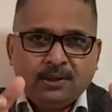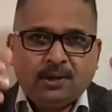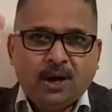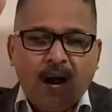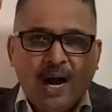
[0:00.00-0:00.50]

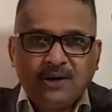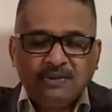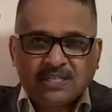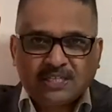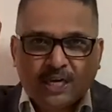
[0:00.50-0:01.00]
God
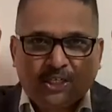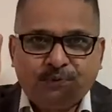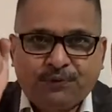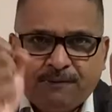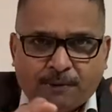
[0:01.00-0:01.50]
will set you
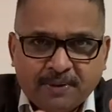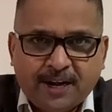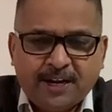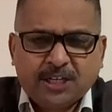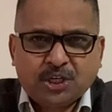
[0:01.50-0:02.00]
free from that
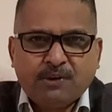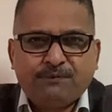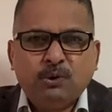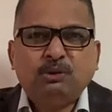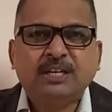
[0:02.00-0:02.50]
addiction if
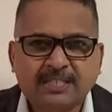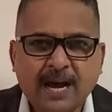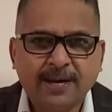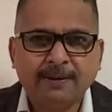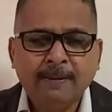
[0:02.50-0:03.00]
you
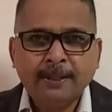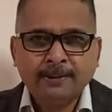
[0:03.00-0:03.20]
desire.